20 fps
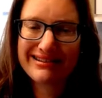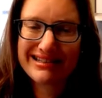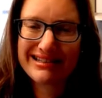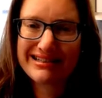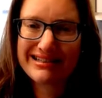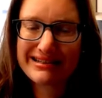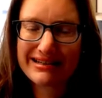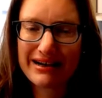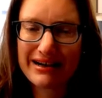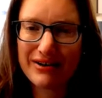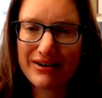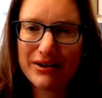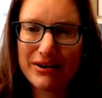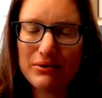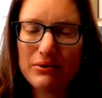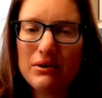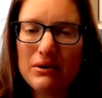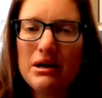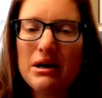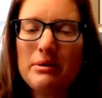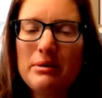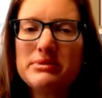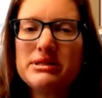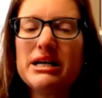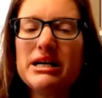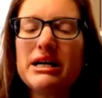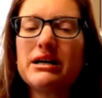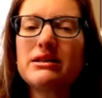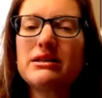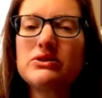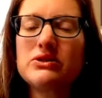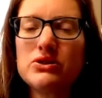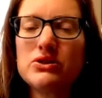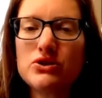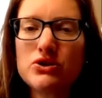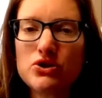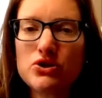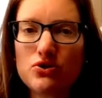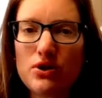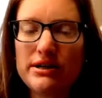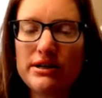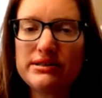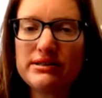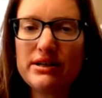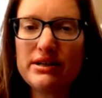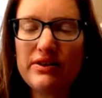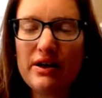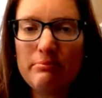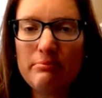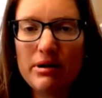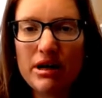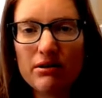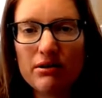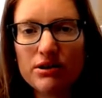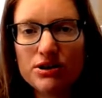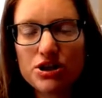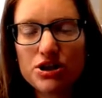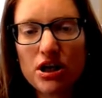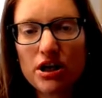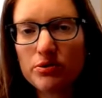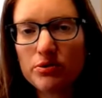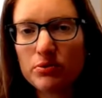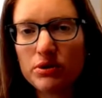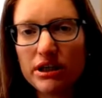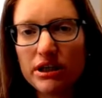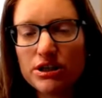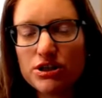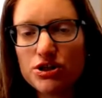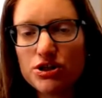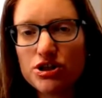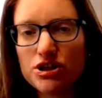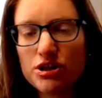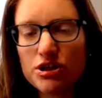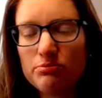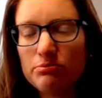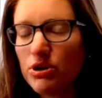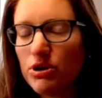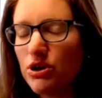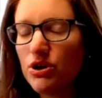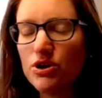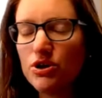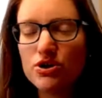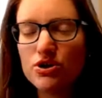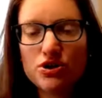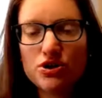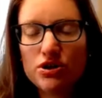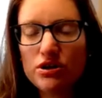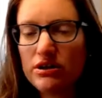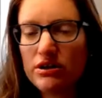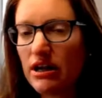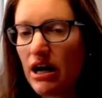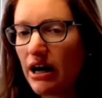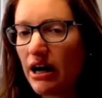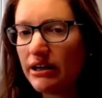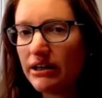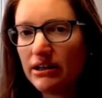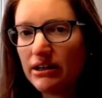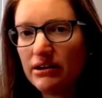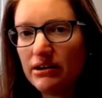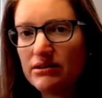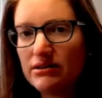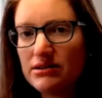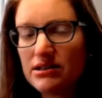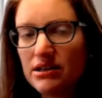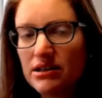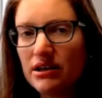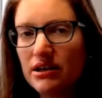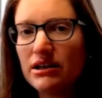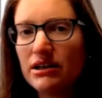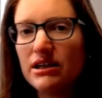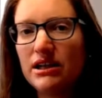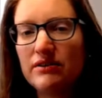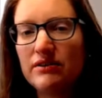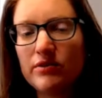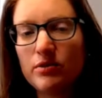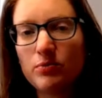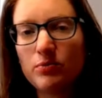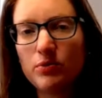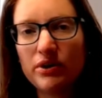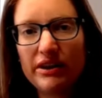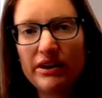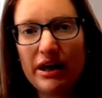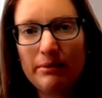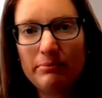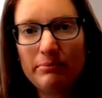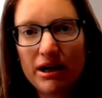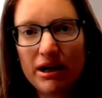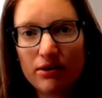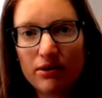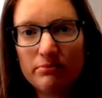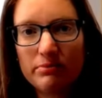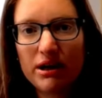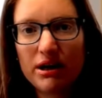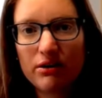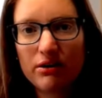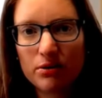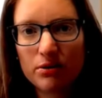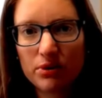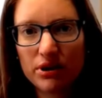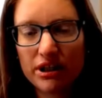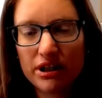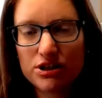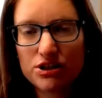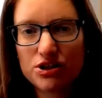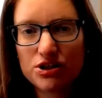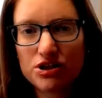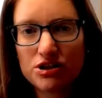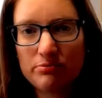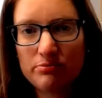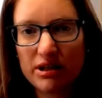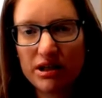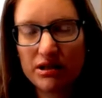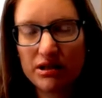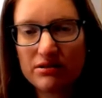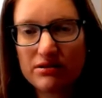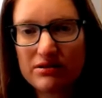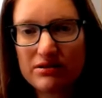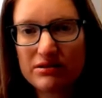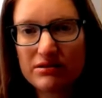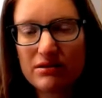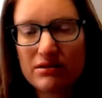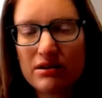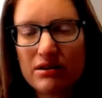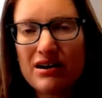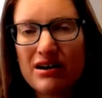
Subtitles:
this to scare you. I'm saying this to stress that that parent-child relationship should not end even when that parent-parent relationship ends,